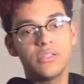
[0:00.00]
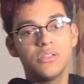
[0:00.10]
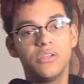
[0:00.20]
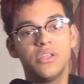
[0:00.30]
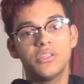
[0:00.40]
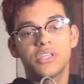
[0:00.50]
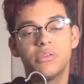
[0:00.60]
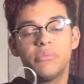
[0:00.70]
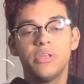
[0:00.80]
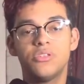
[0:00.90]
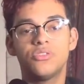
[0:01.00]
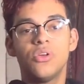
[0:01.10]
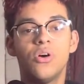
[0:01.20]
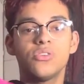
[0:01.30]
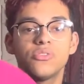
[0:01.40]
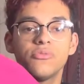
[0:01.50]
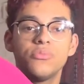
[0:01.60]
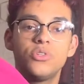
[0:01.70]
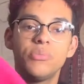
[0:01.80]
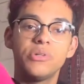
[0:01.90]
hoodie is going to be also from
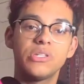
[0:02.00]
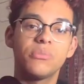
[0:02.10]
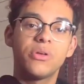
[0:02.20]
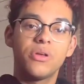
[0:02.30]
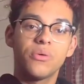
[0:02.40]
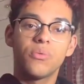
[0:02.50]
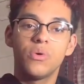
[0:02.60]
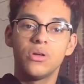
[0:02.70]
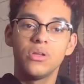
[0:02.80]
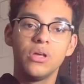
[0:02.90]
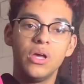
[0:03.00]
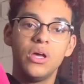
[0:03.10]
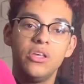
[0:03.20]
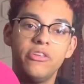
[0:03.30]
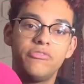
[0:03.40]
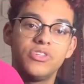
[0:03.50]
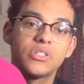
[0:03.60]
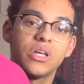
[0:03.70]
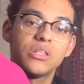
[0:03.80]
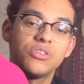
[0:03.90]
Trippy Summer Year 1. You've just
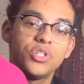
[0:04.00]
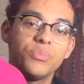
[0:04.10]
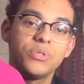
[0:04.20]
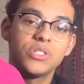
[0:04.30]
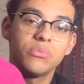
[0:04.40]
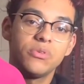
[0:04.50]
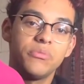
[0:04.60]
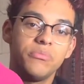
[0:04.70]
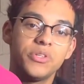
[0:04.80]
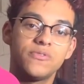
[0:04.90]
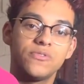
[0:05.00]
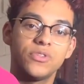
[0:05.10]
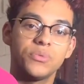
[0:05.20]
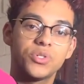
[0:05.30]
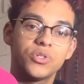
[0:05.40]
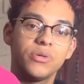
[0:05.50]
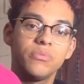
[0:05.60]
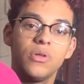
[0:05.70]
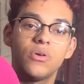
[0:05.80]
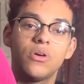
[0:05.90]
got the Trippy Summer MSFTSrep script
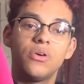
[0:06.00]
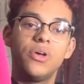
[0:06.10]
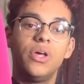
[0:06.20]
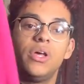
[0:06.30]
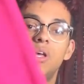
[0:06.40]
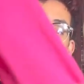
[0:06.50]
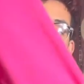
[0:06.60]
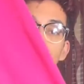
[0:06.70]
logo in this